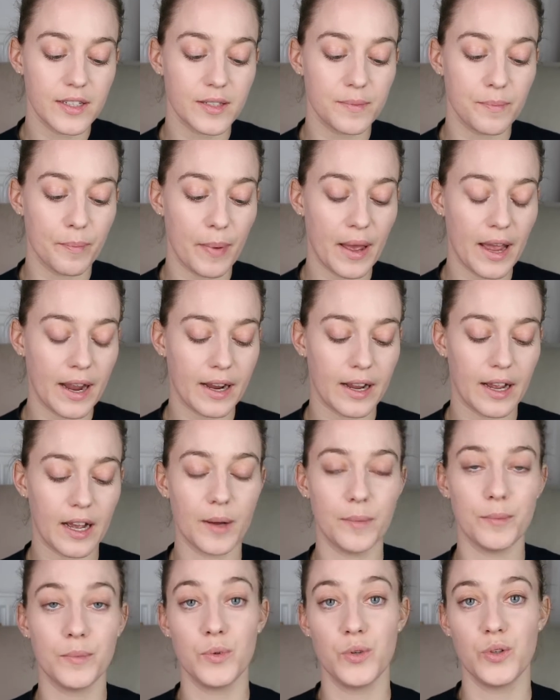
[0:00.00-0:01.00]
is
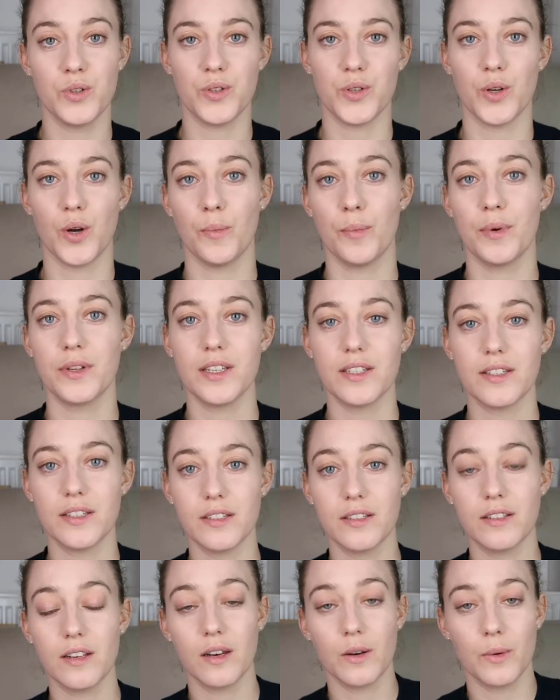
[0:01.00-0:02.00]
Becca Moonstone, but this
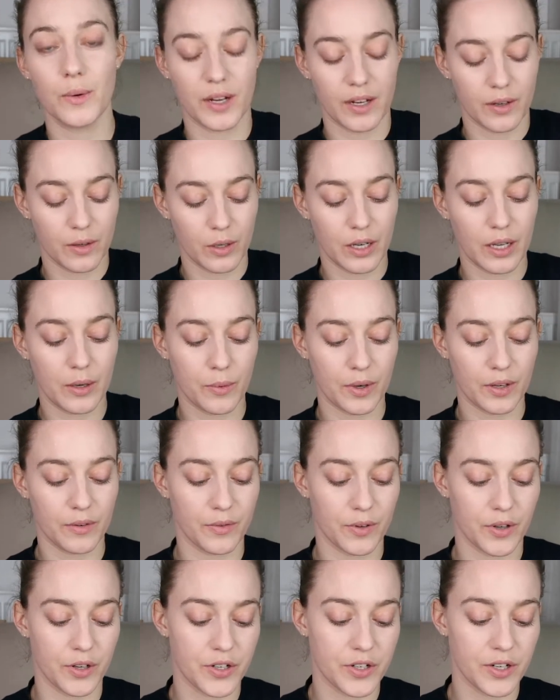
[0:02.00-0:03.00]
is the liquid
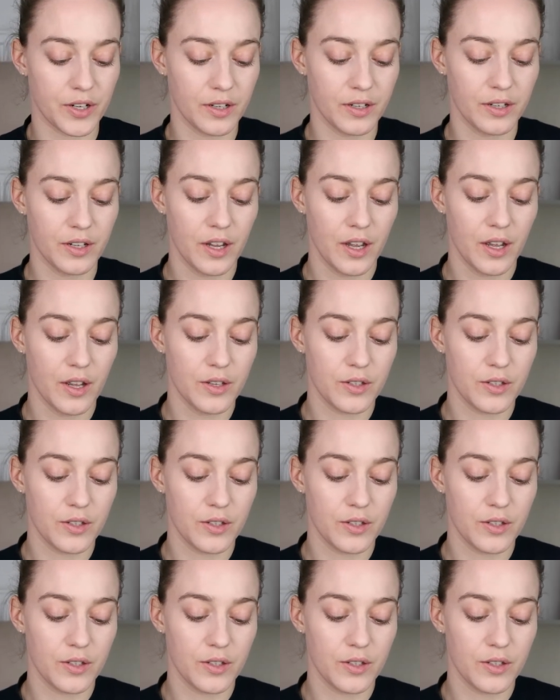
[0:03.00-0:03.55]
version.